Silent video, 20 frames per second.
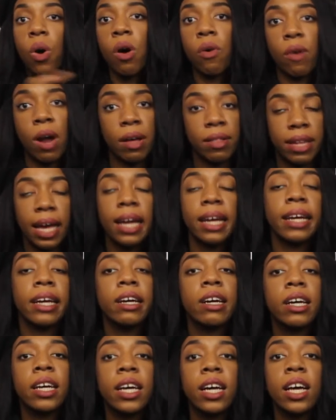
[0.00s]
Around that
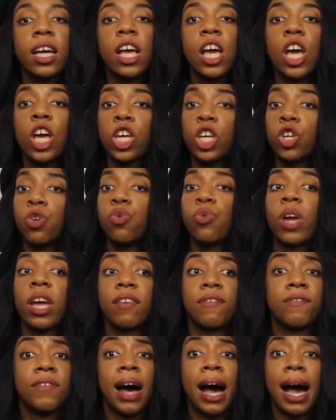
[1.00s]
area, you can
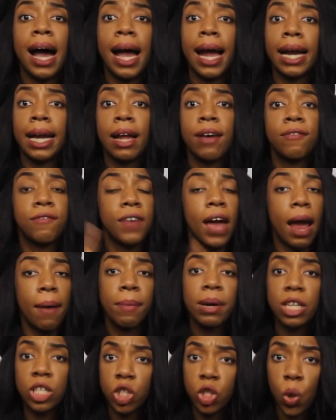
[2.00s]
find
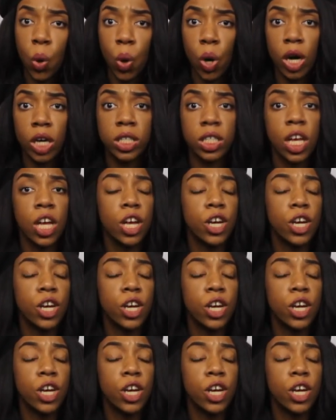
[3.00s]
fabric stores,